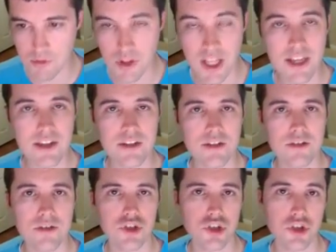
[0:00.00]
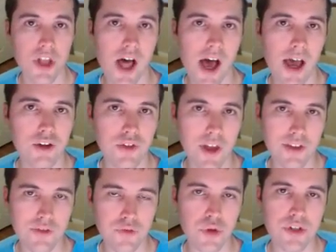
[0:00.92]
late July
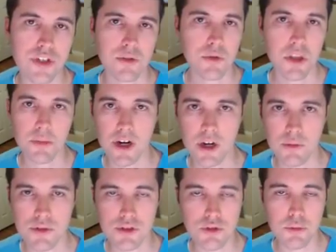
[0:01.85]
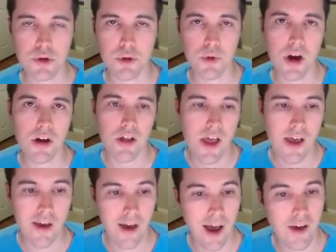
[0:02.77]
2014 when the market was doing pretty well,
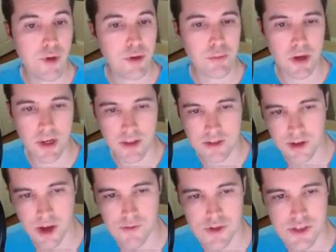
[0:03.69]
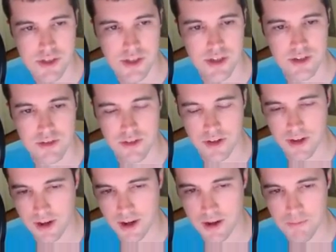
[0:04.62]
I've made money. So obviously
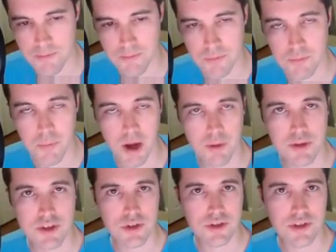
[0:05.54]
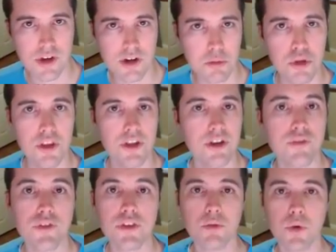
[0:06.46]
my results are completely
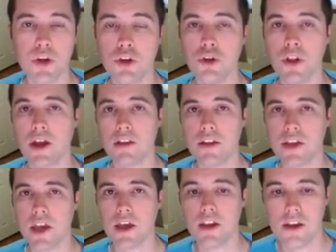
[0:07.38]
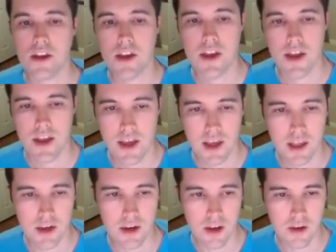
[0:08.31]
different than what you'll likely get.
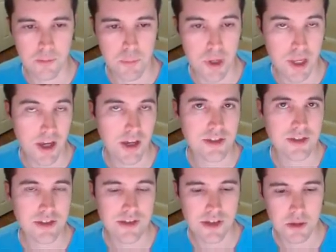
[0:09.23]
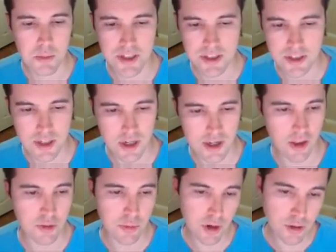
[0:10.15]
And because they're based on
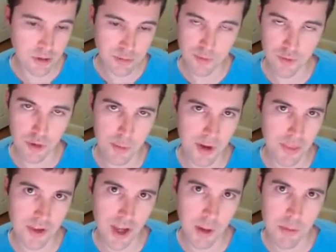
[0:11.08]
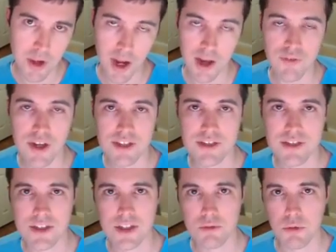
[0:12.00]
how the market was performing at the time that I
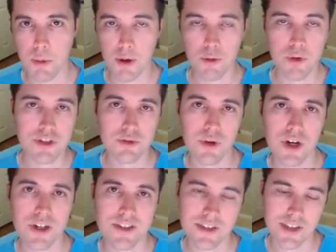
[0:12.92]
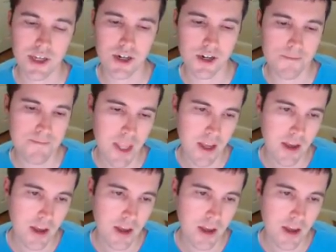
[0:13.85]
invested, what my risk was, etc.